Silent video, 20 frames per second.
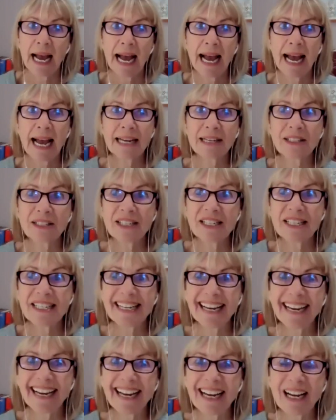And,
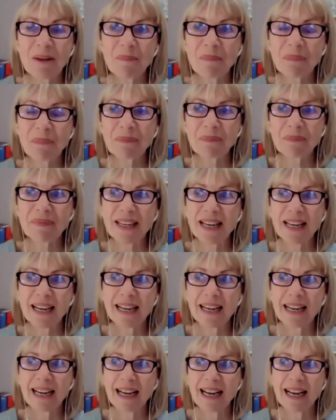um,
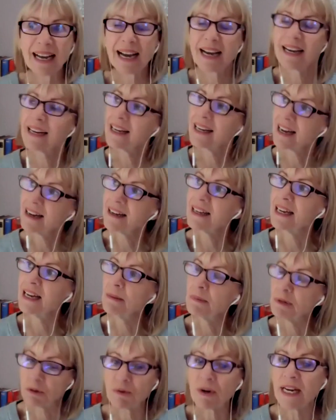and I, I,
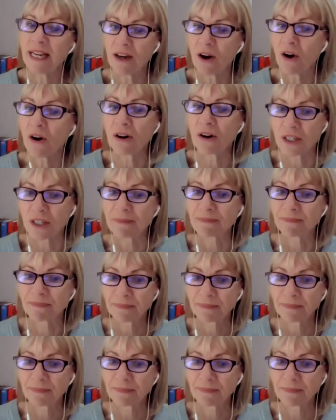it was really hard